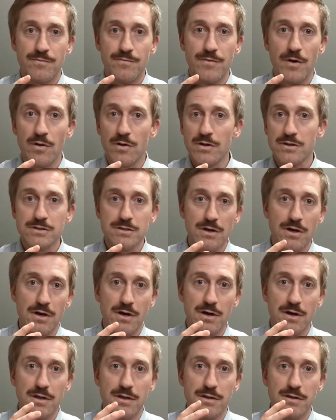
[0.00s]
Focus
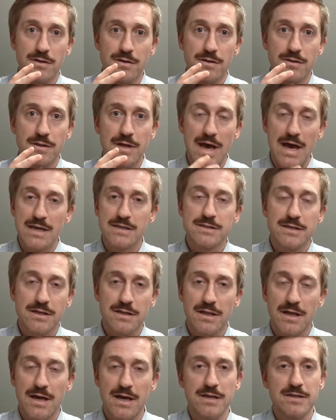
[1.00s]
on the asset
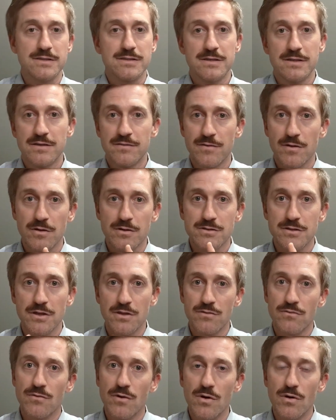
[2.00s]
class, focus on
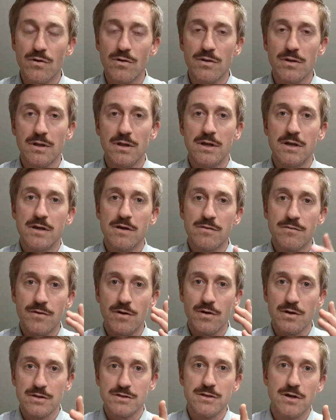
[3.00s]
the role,
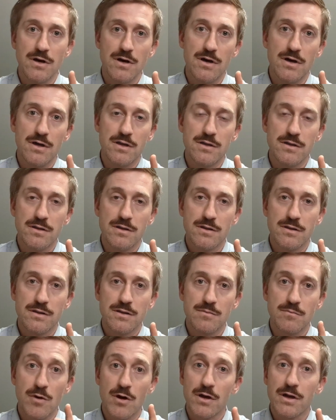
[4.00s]
focus on
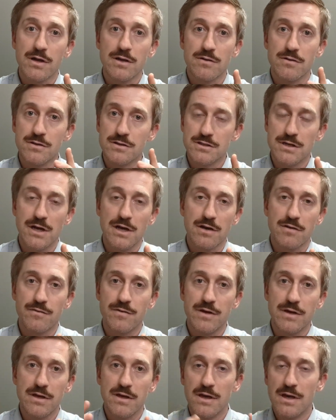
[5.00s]
the market or the
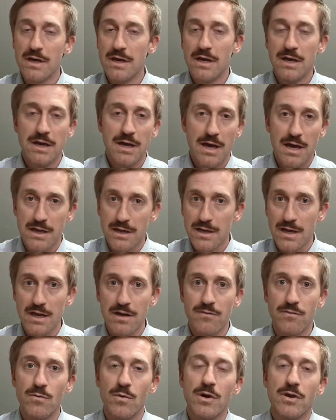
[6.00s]
geography, and kind
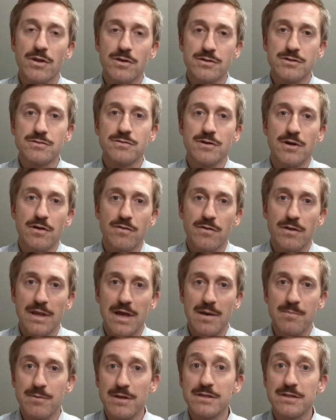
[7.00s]
of where those three overlap.